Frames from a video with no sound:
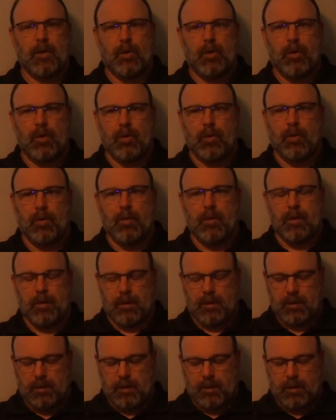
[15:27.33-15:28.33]
who
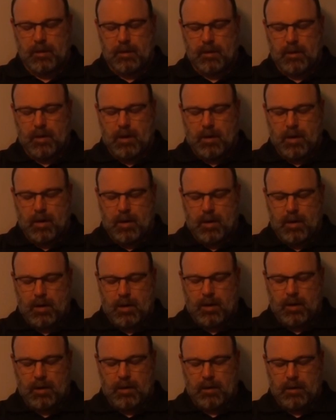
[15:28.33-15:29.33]

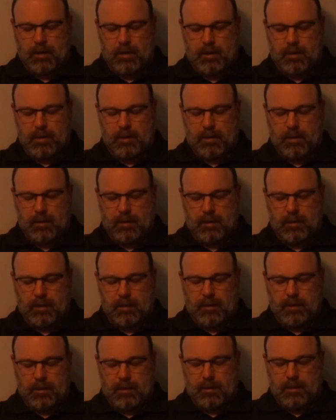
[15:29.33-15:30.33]
are
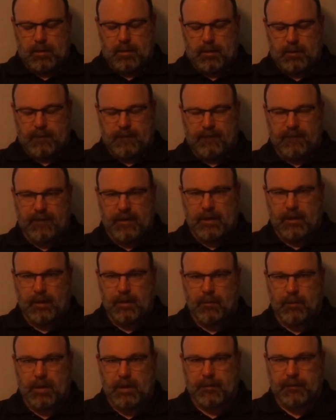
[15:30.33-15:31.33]
very
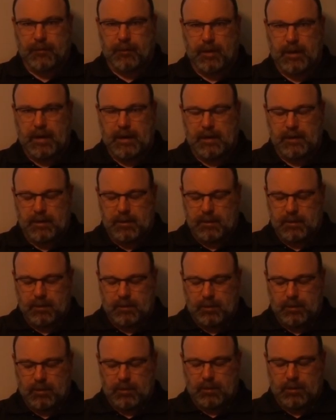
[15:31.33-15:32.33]
well trained
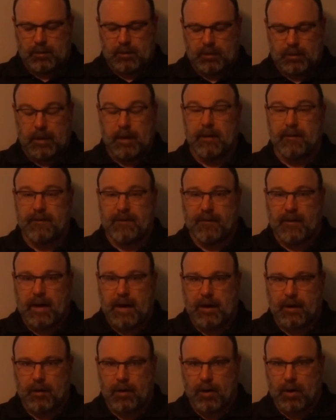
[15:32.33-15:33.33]
in
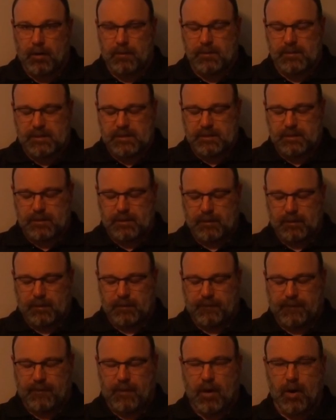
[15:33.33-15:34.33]
firearms. They're
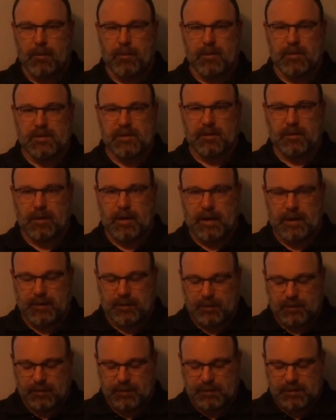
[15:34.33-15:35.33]
farmers, they're
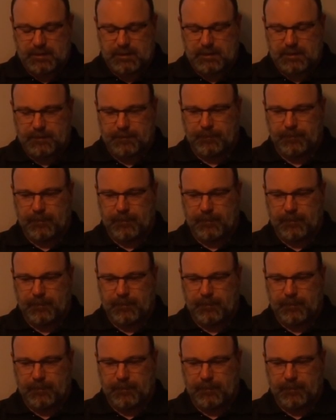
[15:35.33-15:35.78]
hunters.